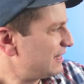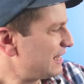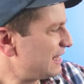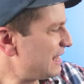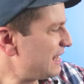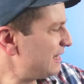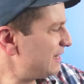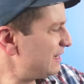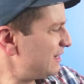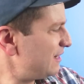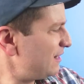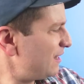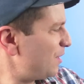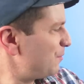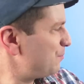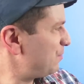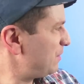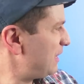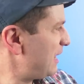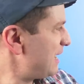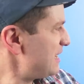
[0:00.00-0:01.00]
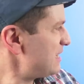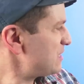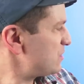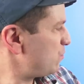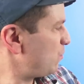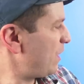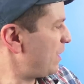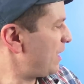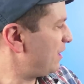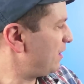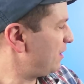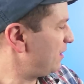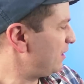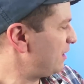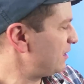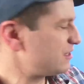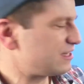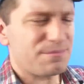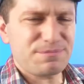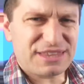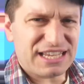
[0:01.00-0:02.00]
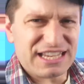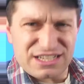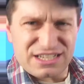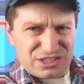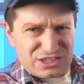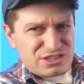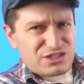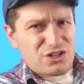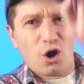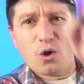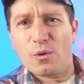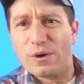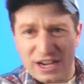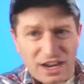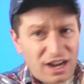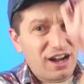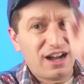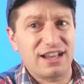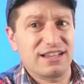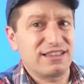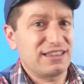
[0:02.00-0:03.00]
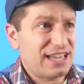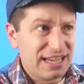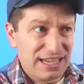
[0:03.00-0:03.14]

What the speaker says: in a place where something's going on,